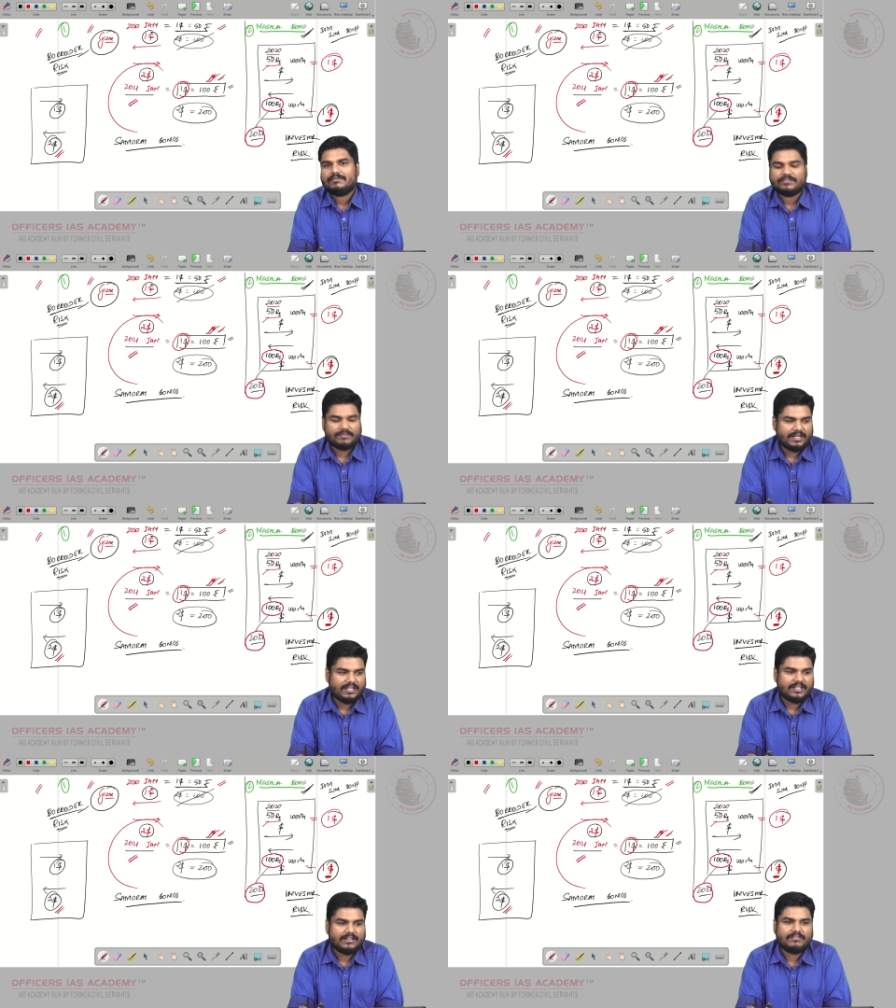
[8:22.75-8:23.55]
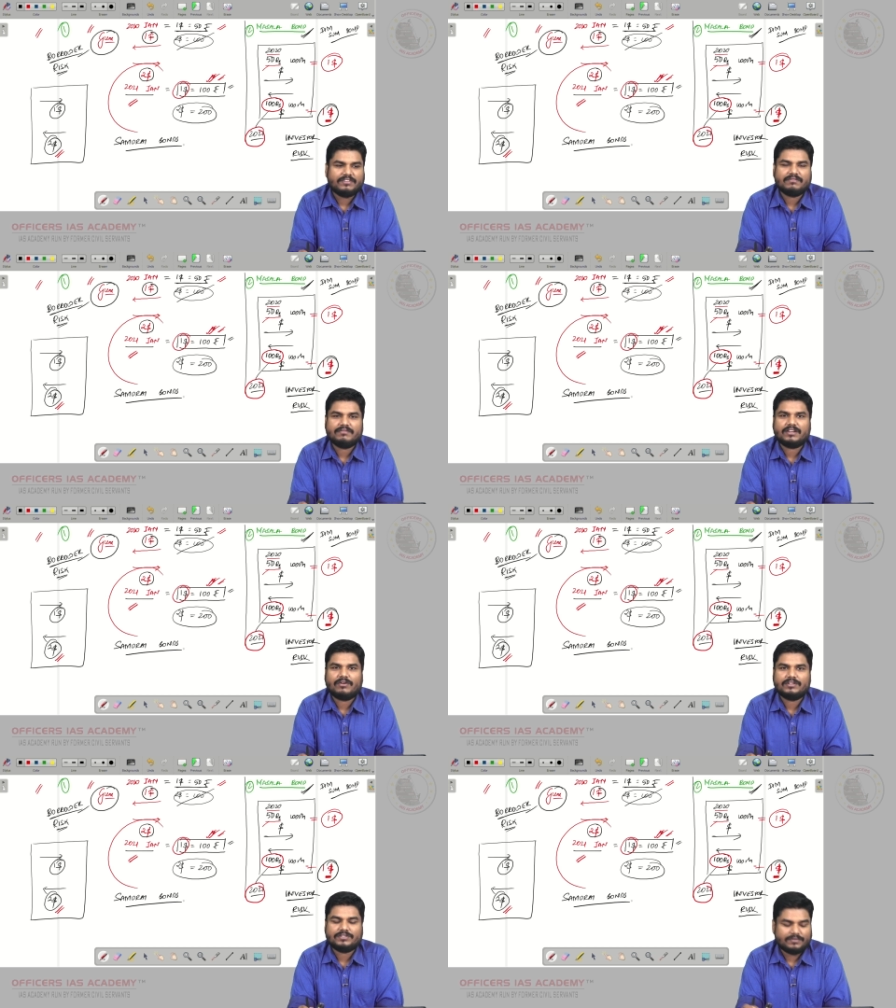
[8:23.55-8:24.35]
So, many of them were
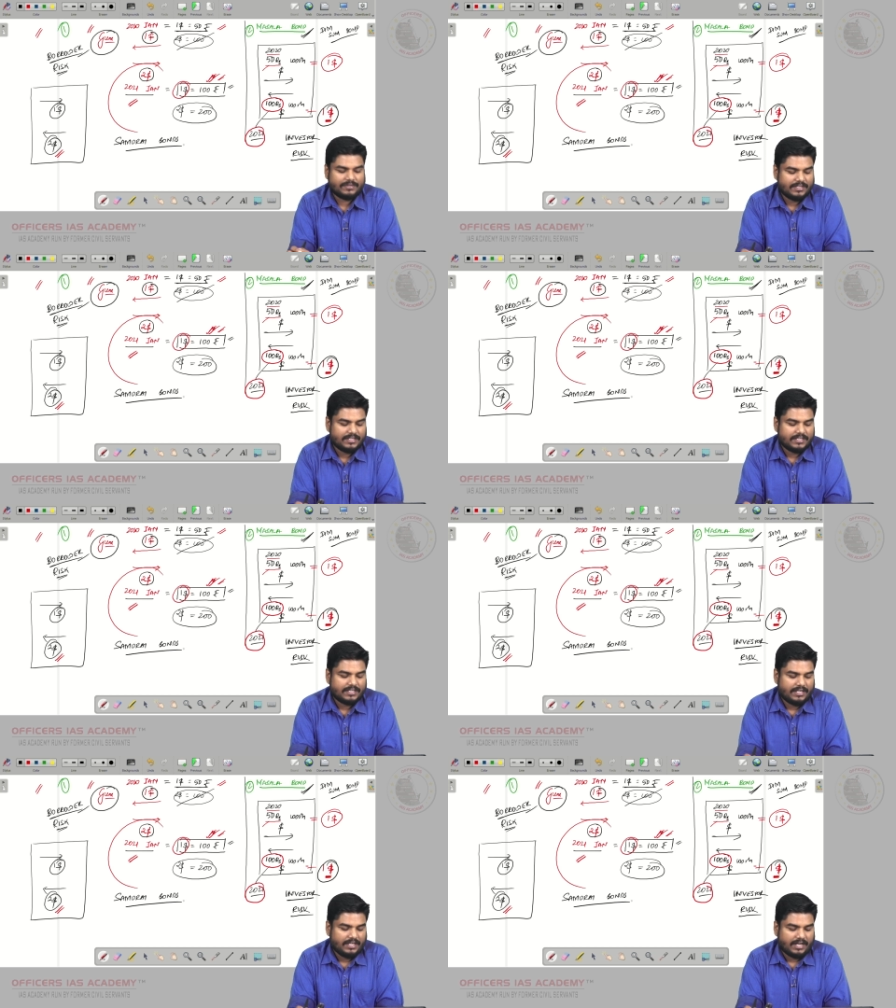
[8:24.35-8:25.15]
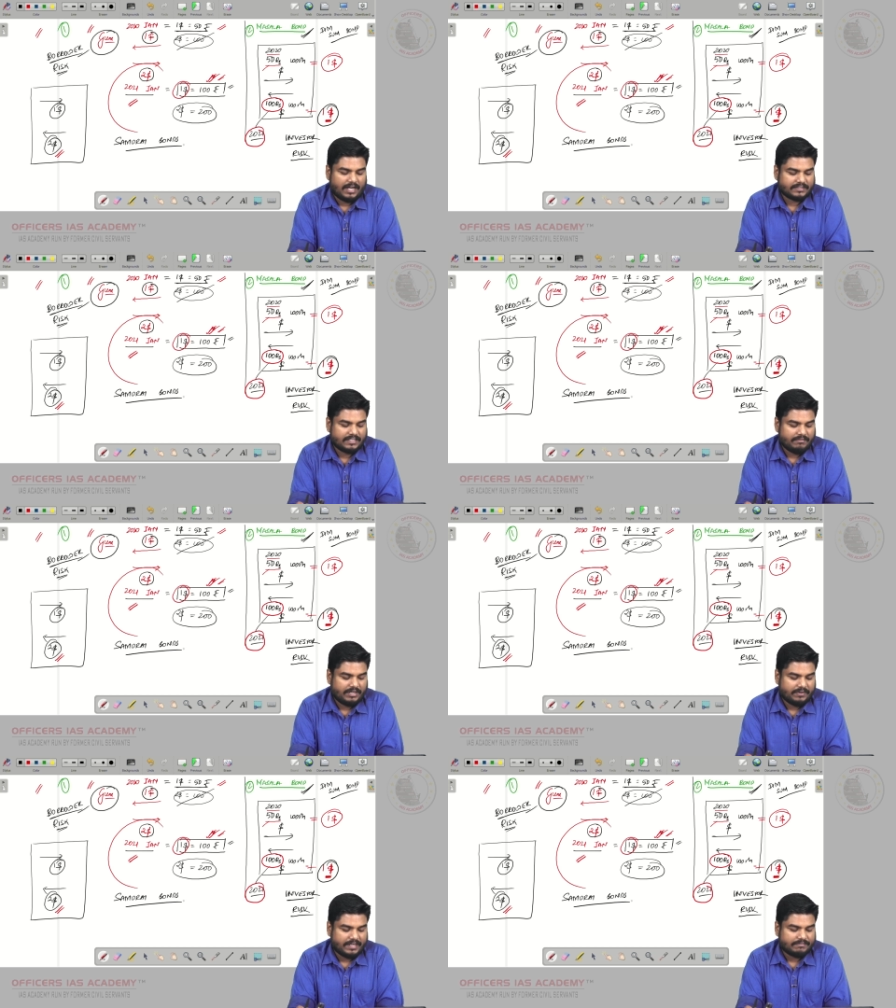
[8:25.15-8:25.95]
also asking
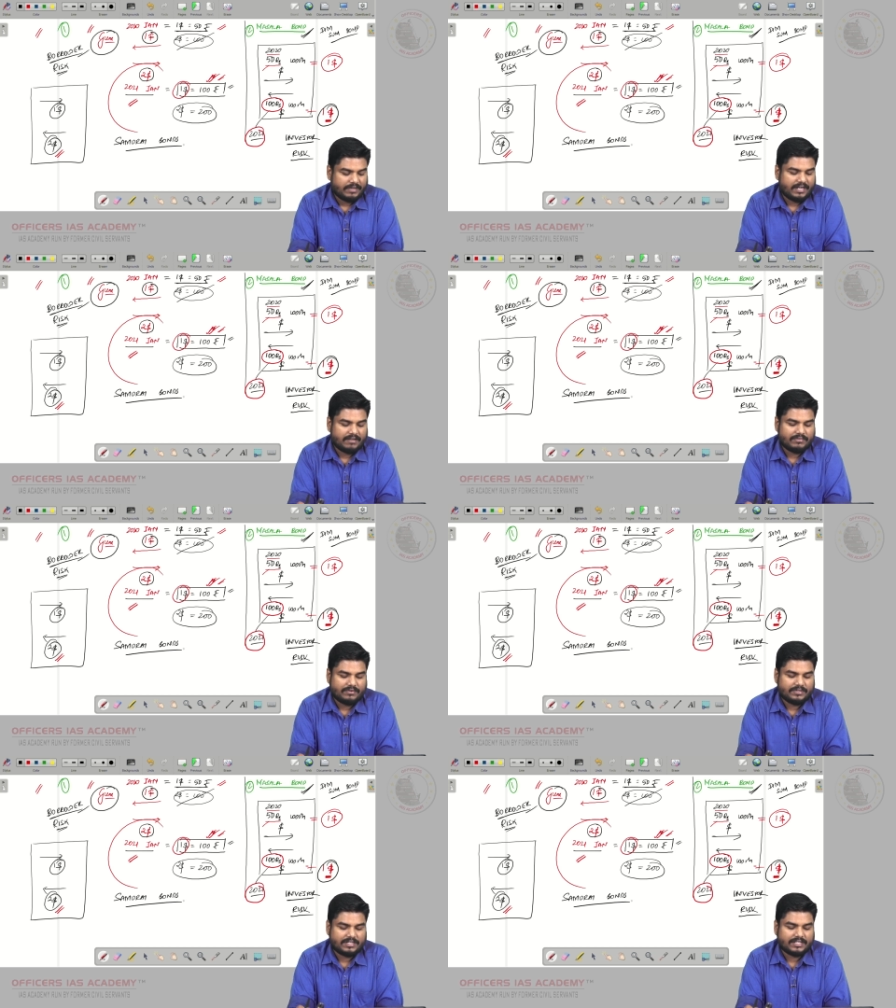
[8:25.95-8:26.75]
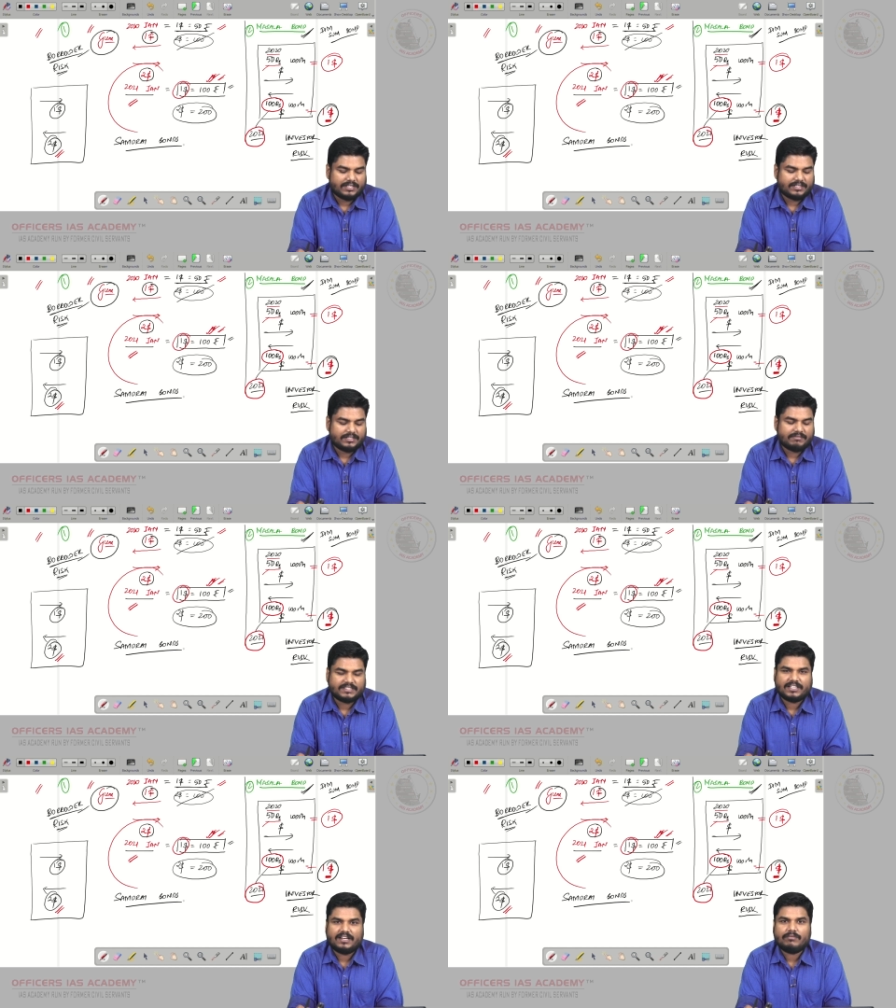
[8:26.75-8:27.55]
me to explain about
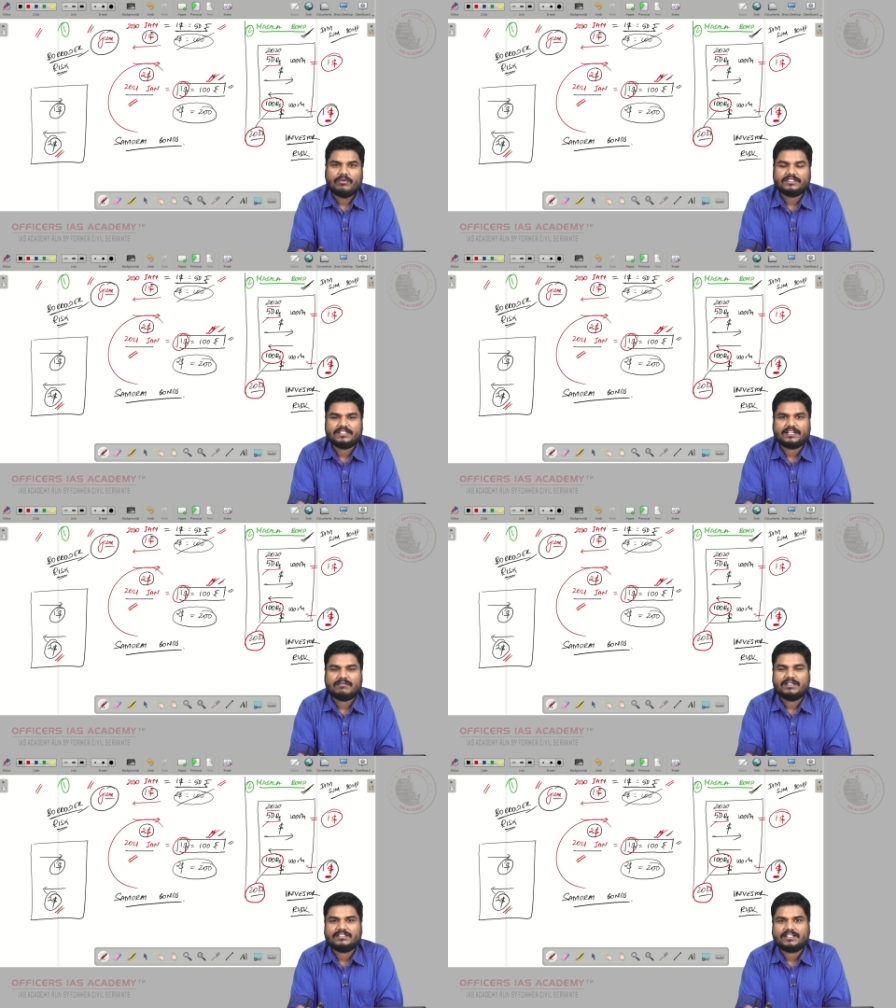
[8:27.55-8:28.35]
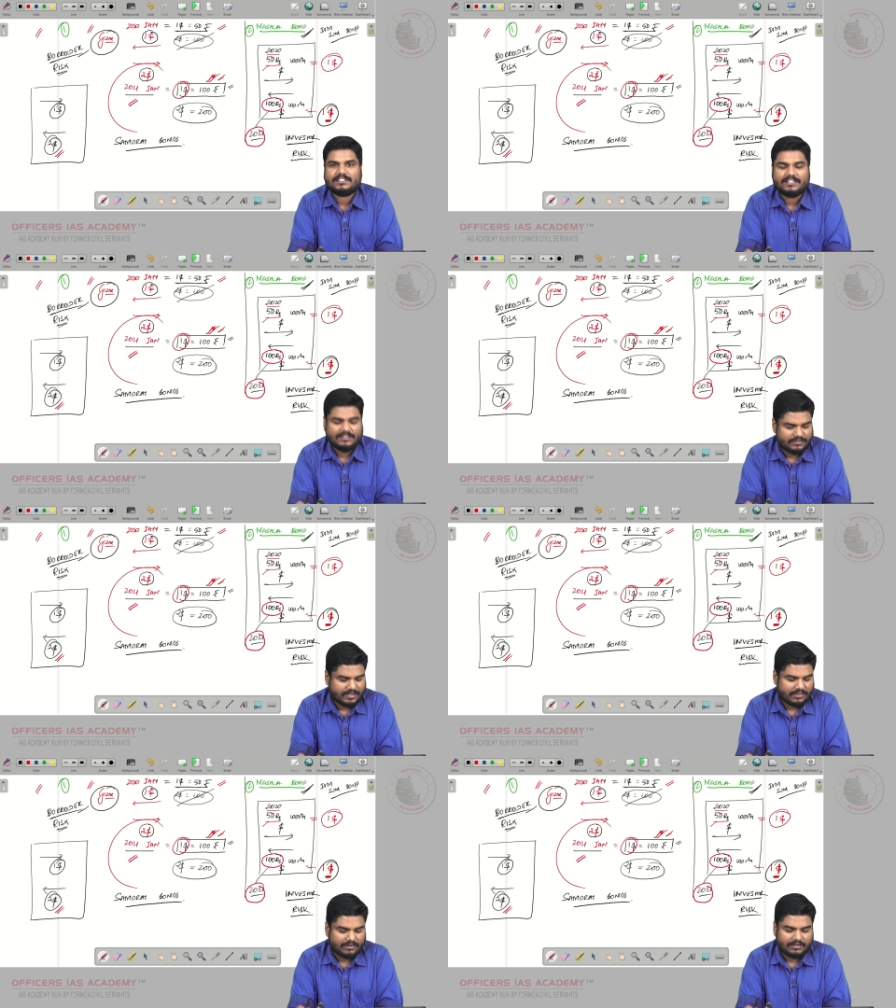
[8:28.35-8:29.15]
masala bonds in the comment section. So,
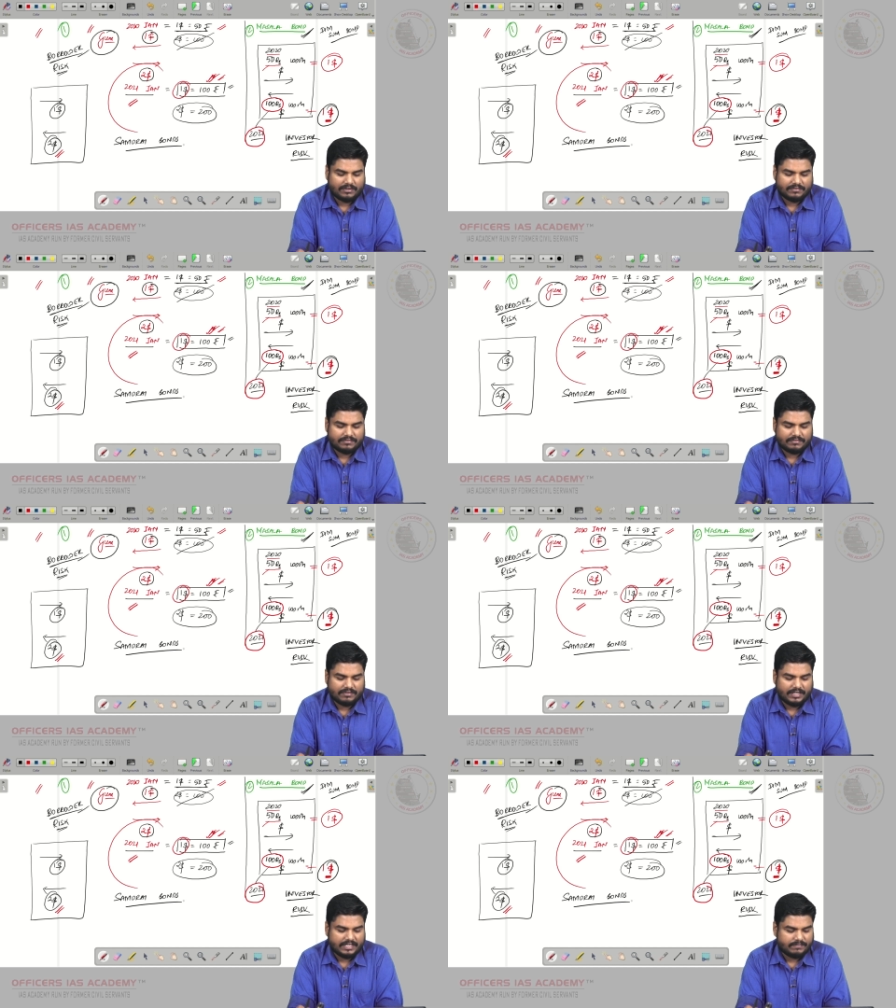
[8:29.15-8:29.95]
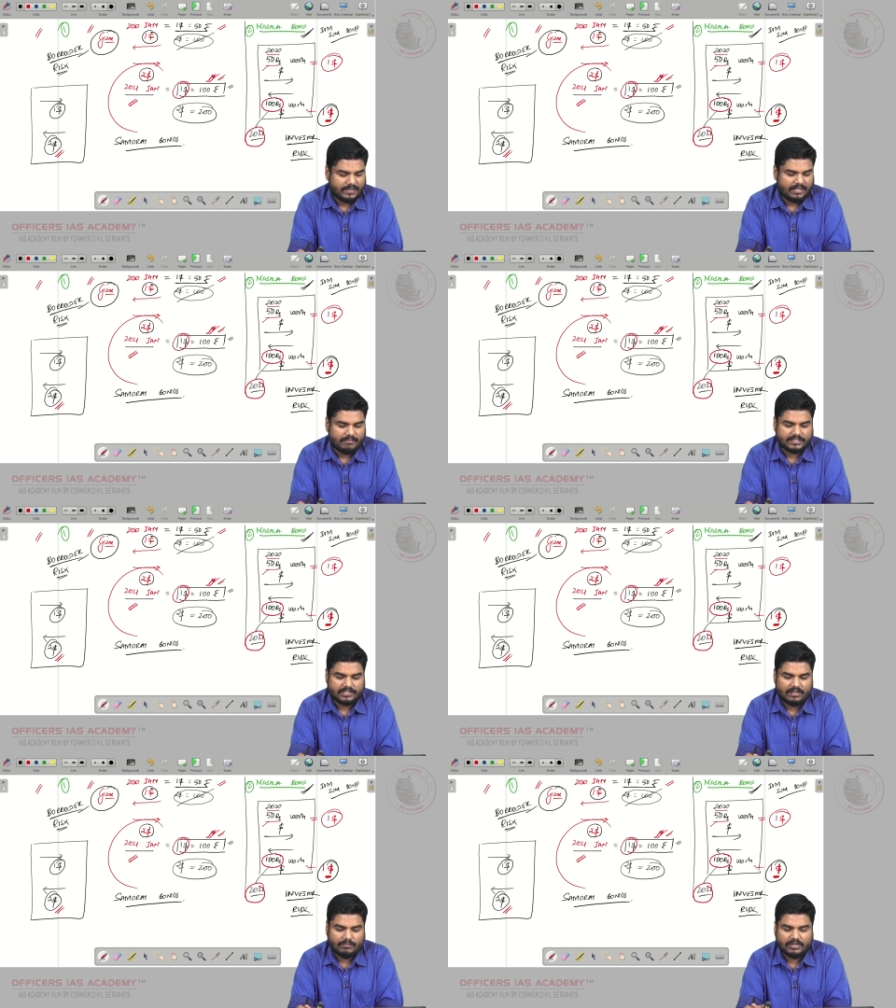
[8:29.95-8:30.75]
I thought of explaining
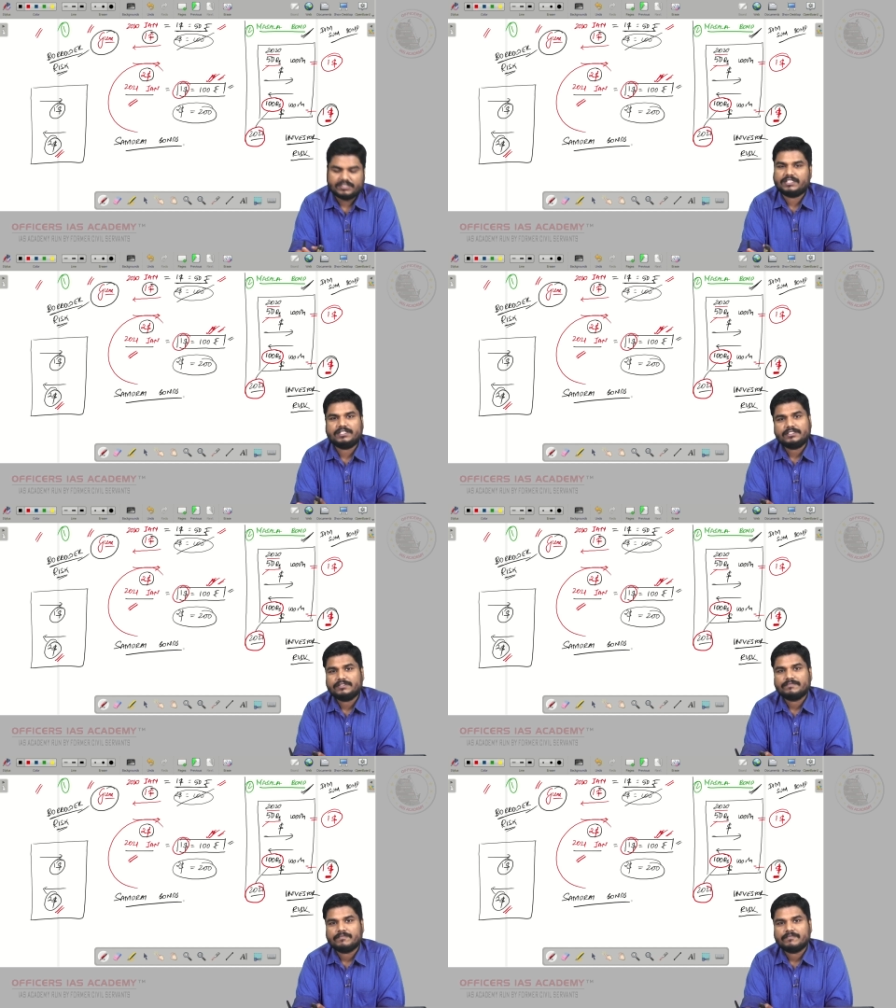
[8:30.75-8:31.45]
masala bonds here.